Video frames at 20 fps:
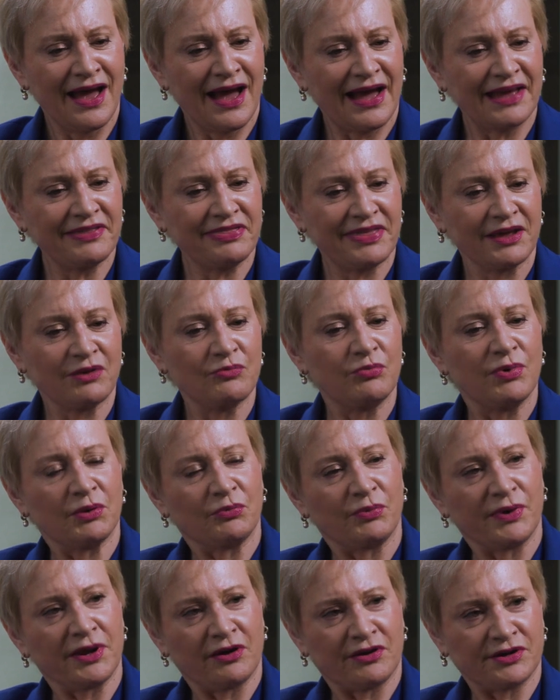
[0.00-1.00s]
I think what
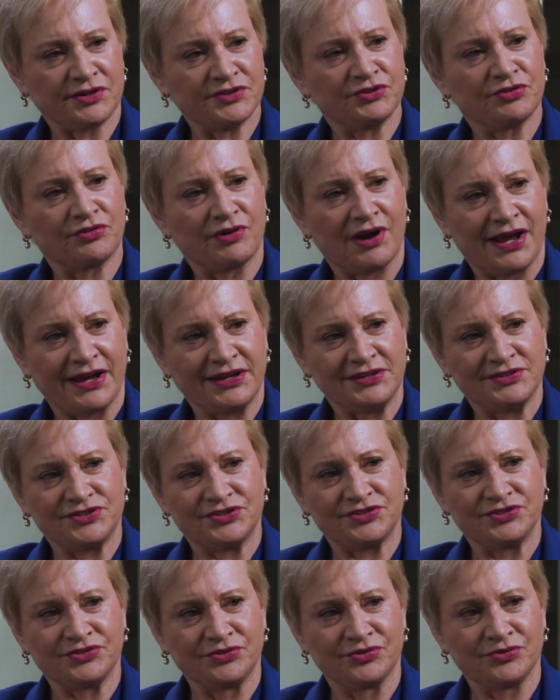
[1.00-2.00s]
we are trying
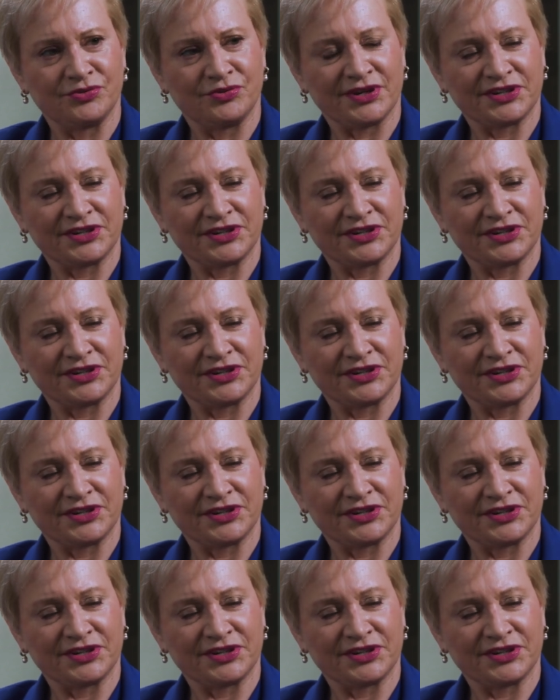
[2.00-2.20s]
to